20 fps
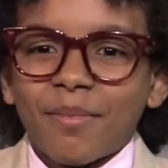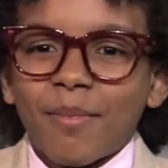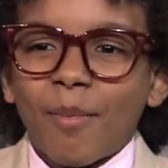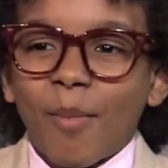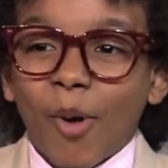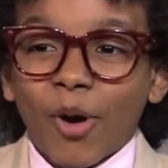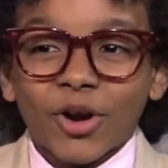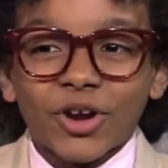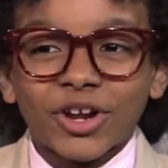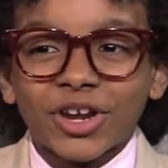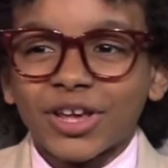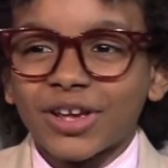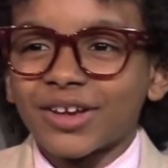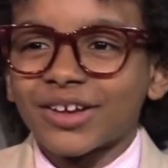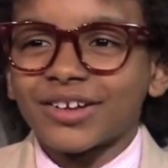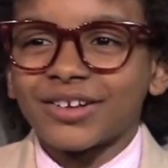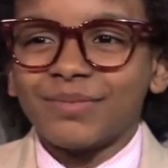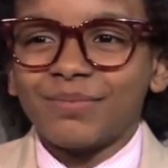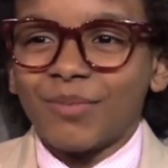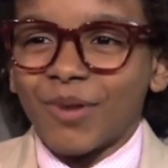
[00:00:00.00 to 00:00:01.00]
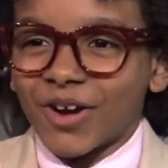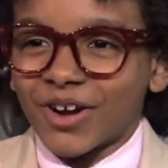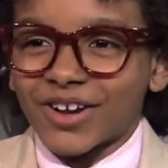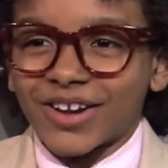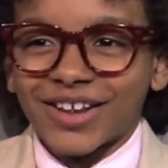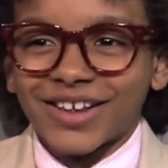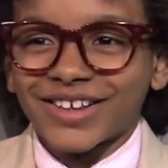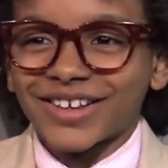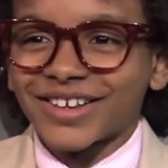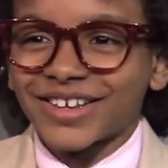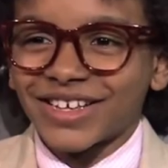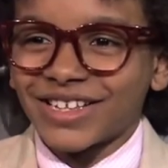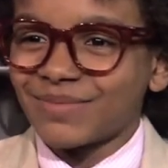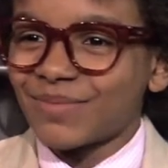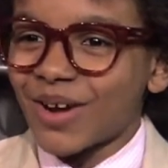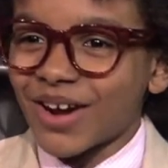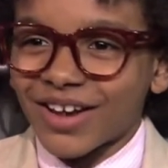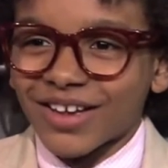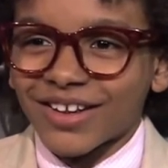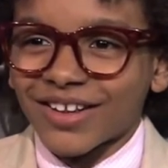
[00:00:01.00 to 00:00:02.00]
Marketing, marketing, and
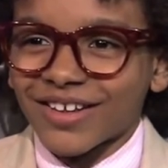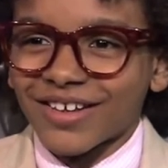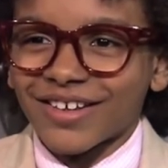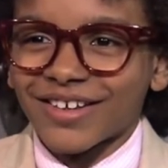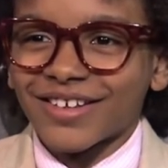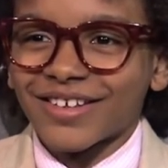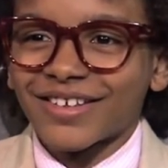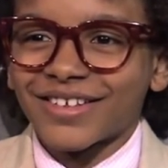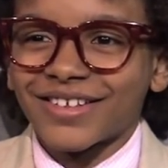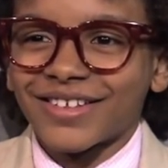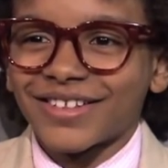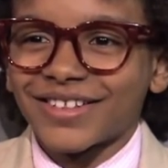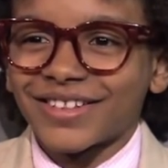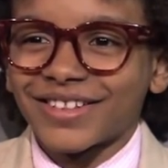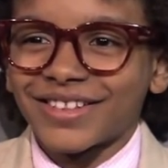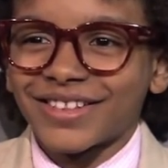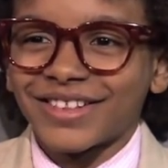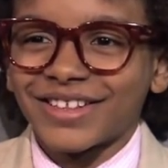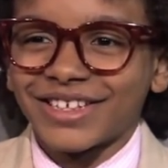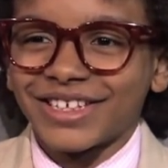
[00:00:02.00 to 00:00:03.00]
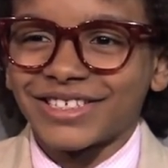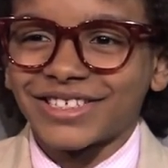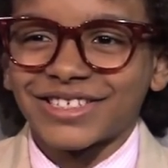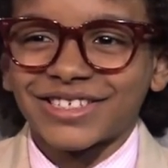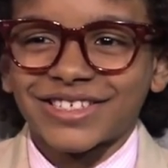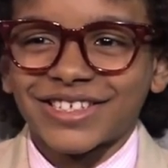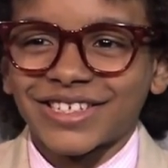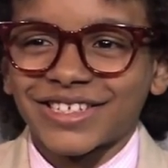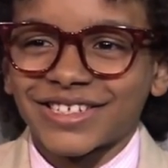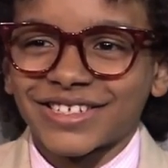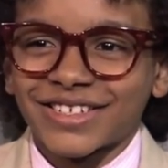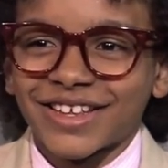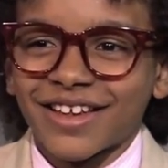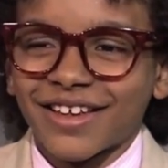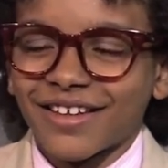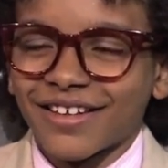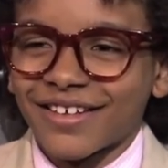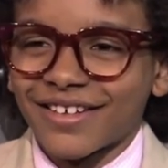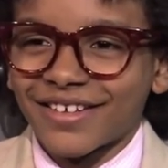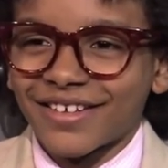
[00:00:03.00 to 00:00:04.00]
marketing. The easiest thing to say.